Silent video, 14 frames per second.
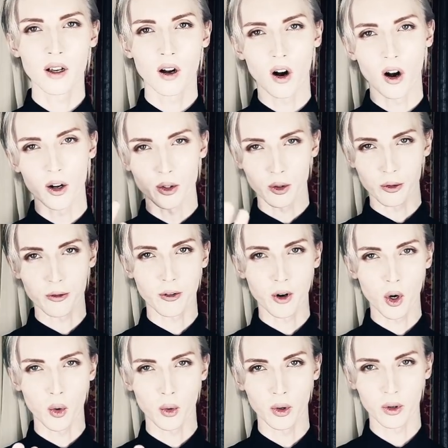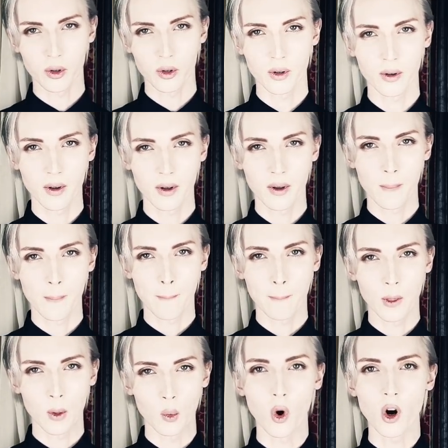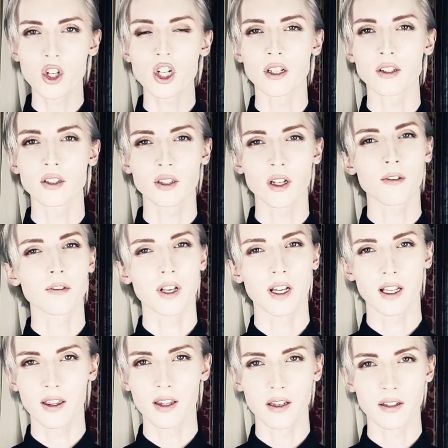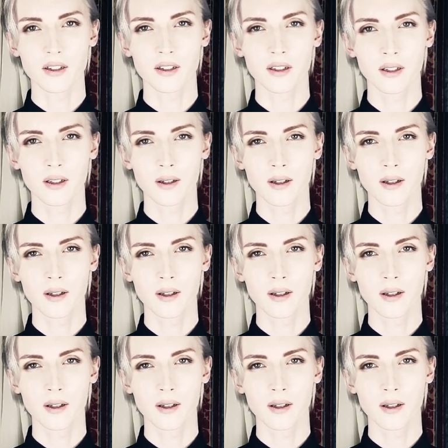on your phone watching stuff like this.